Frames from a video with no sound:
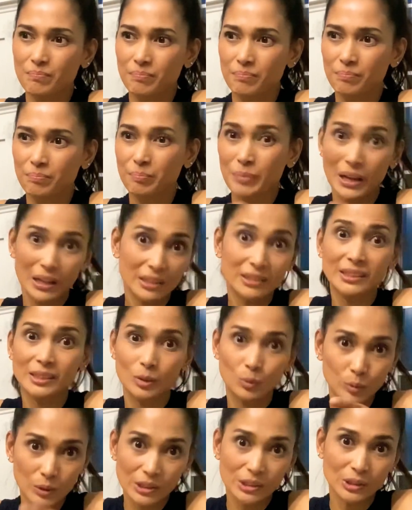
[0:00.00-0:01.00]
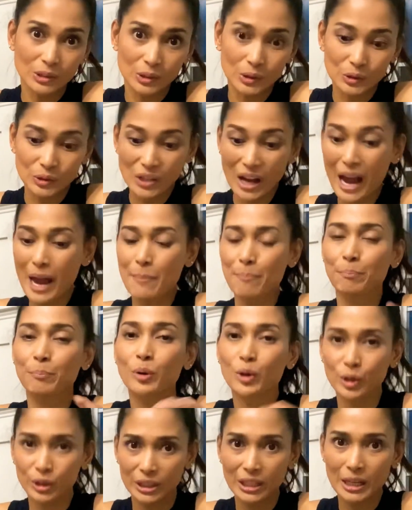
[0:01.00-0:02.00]
bells and whistles I
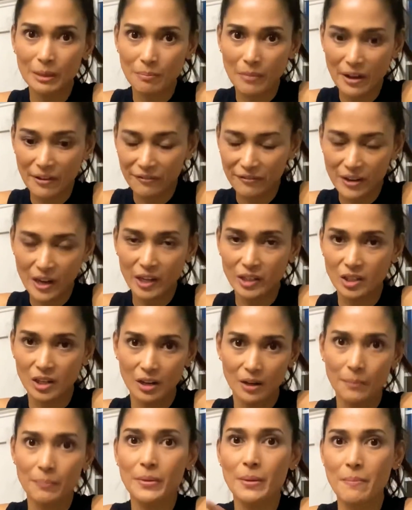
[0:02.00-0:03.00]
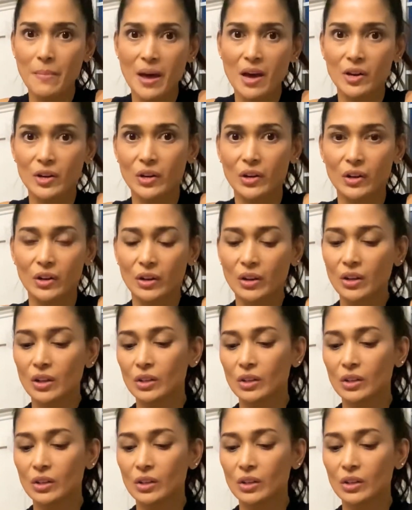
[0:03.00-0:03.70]
put in my firearm, the better.